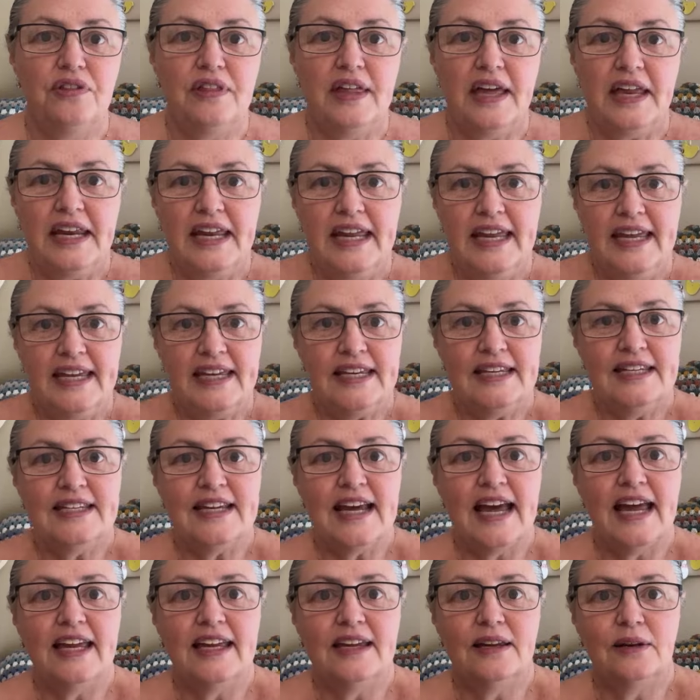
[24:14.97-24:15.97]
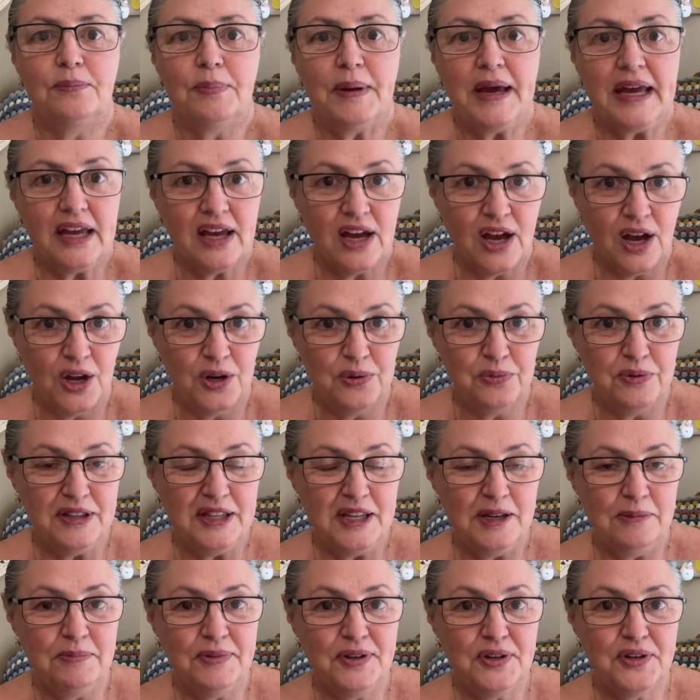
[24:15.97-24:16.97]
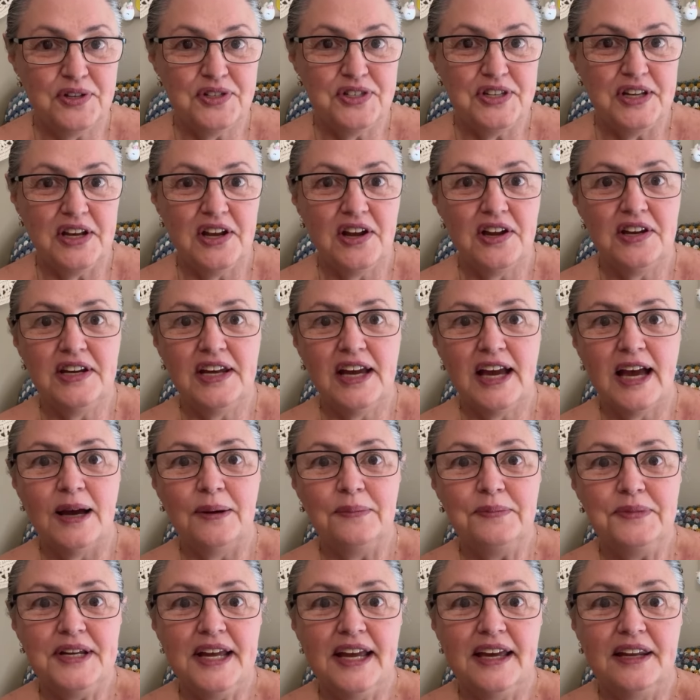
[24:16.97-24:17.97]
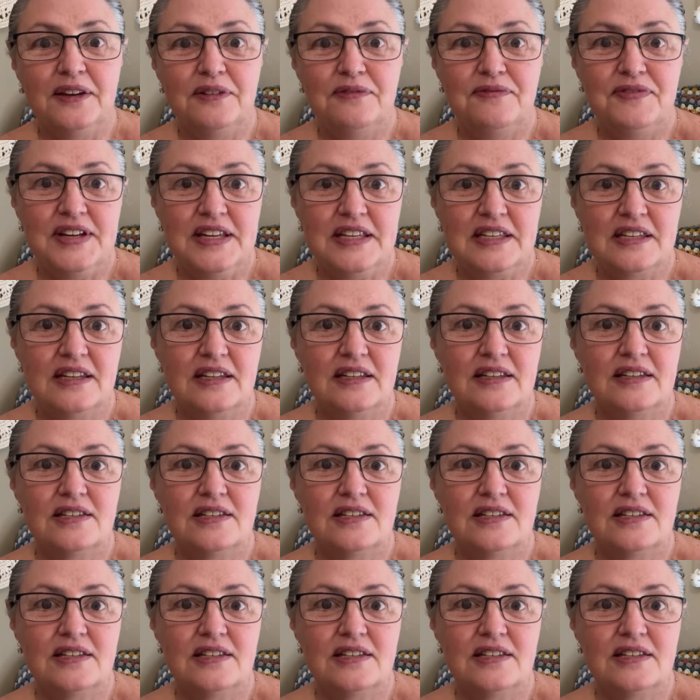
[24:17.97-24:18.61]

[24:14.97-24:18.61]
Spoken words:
that he can take it back home with him because they're going to come down and visit.